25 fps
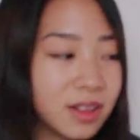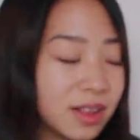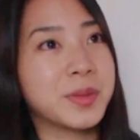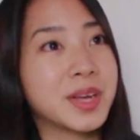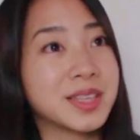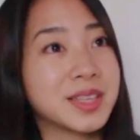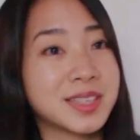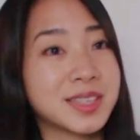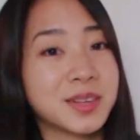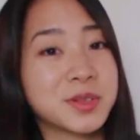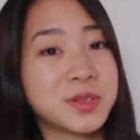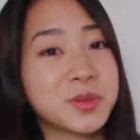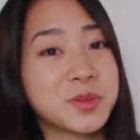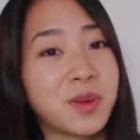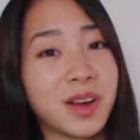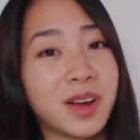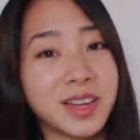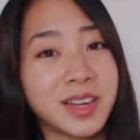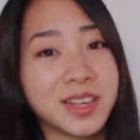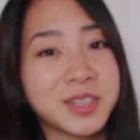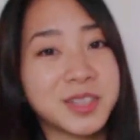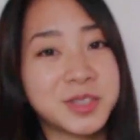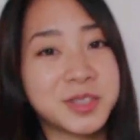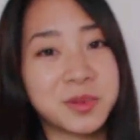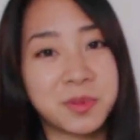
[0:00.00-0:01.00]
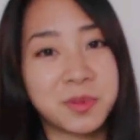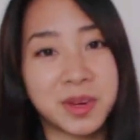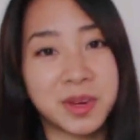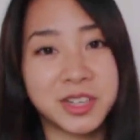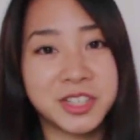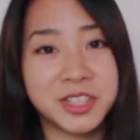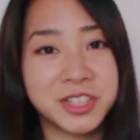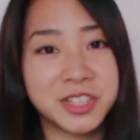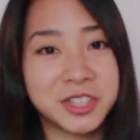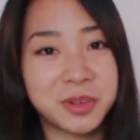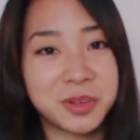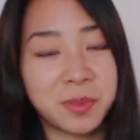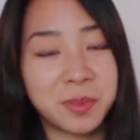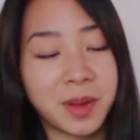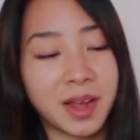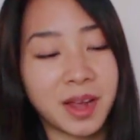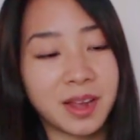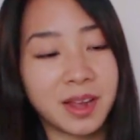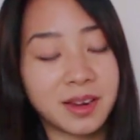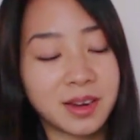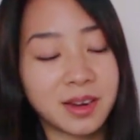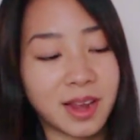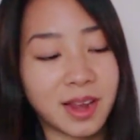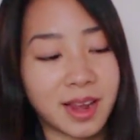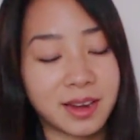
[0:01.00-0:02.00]
Because I was walking so much in
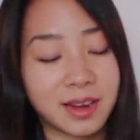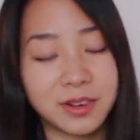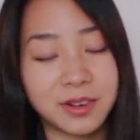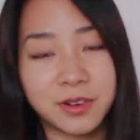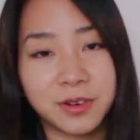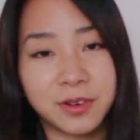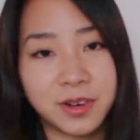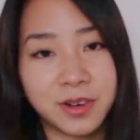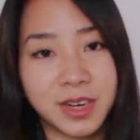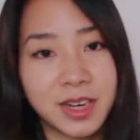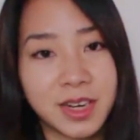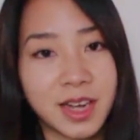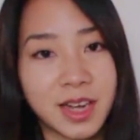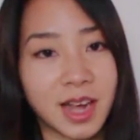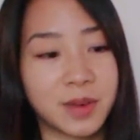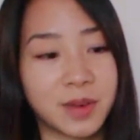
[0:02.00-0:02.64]
Japan and Korea,